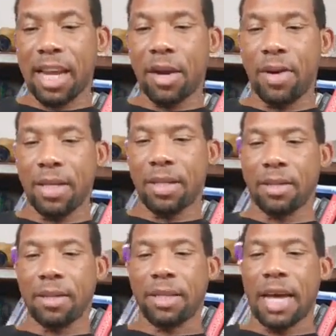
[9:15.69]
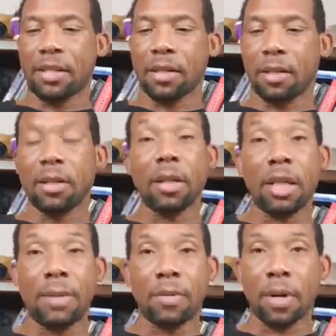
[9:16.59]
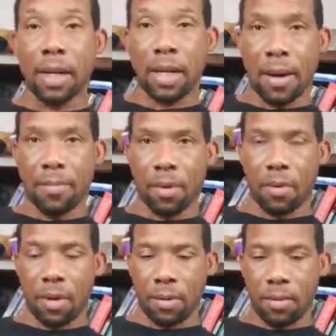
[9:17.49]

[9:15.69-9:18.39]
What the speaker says: Aries, Cancer, Libra, and Capricorn.